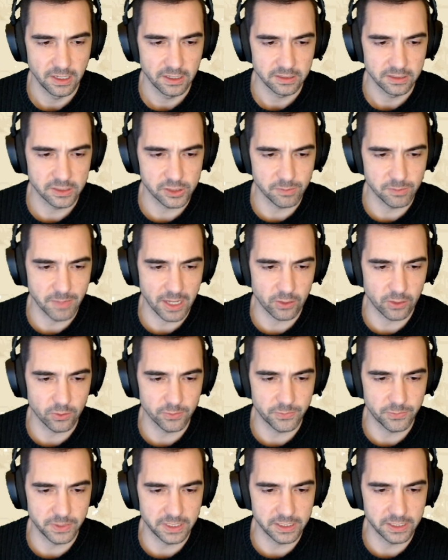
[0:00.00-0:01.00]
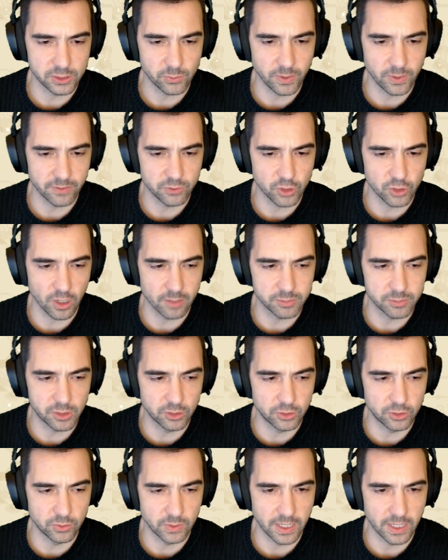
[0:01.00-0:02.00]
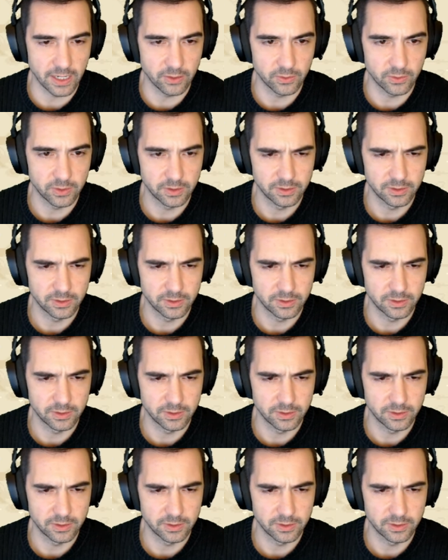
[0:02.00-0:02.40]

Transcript: Doesn't matter if it is, we have jobs to do now.